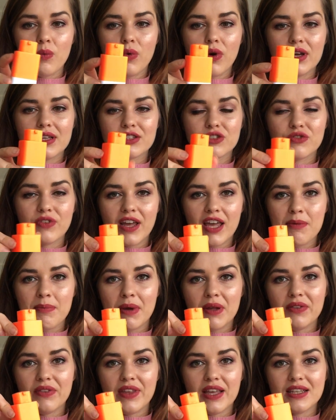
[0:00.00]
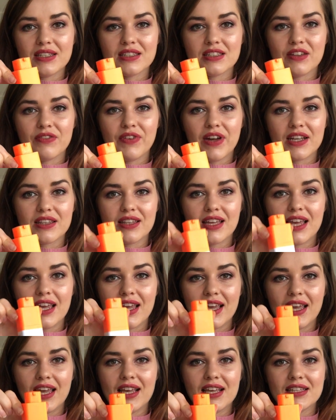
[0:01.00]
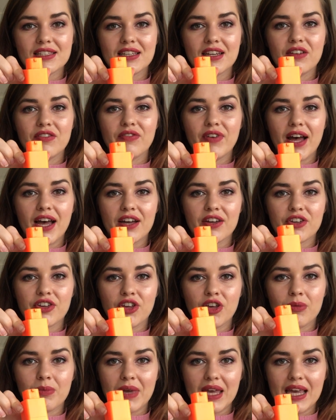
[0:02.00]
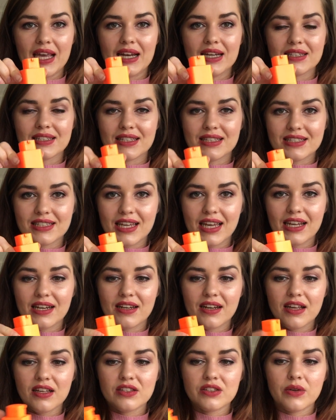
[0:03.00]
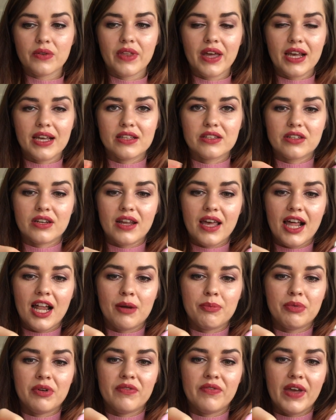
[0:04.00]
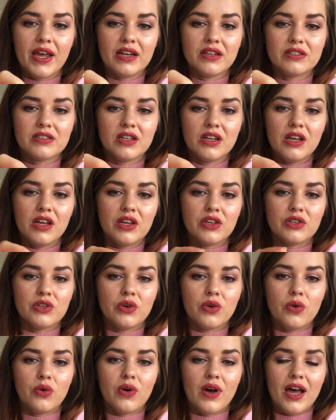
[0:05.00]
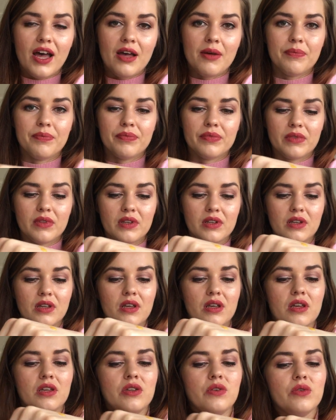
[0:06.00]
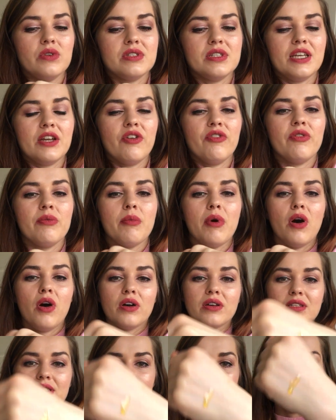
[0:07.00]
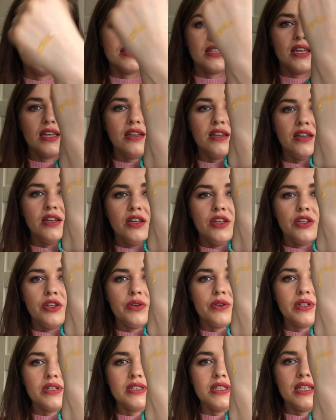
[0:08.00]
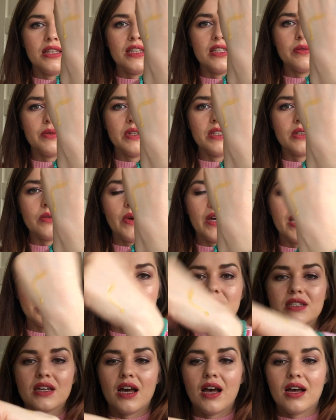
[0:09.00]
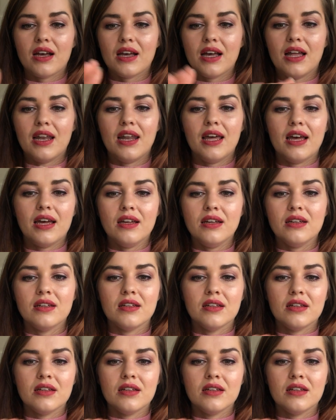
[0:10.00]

what is great about this is the fact that it is in a vacuum airless container, so that is going to help prevent your serum from oxidizing. You can see this one's quite a dark colour,